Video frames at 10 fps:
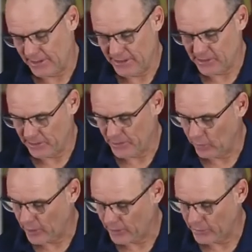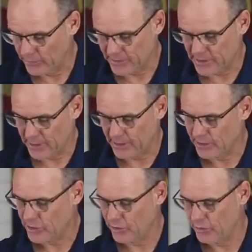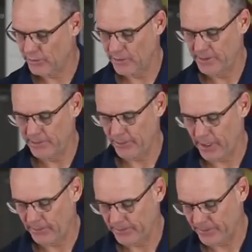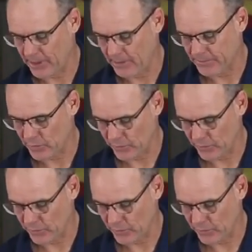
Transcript: easily be waterproof. It's not an issue. The big problem comes